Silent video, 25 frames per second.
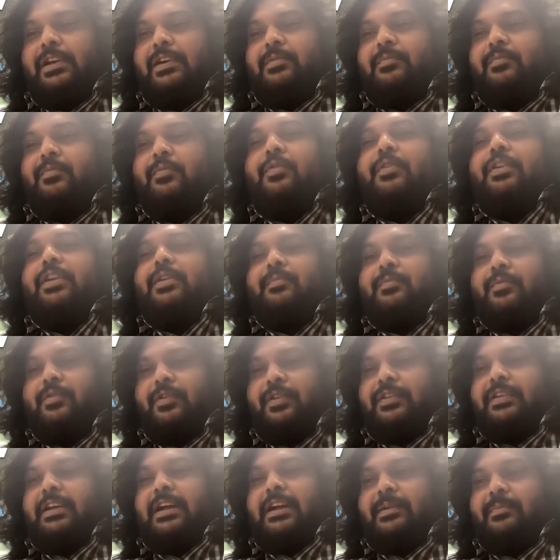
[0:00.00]
more and
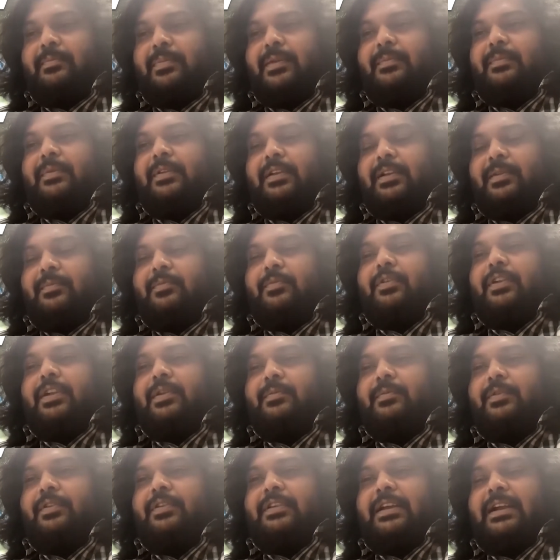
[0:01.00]
more young people and
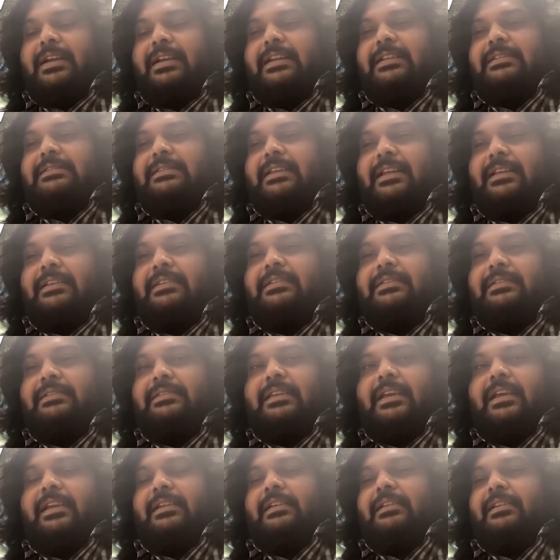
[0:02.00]
more young
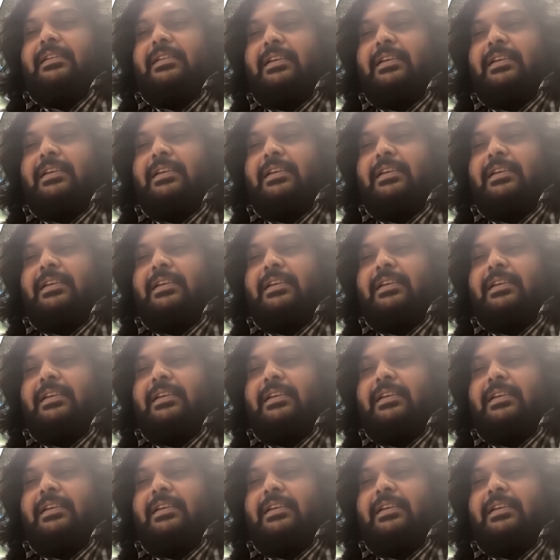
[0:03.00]
designers, and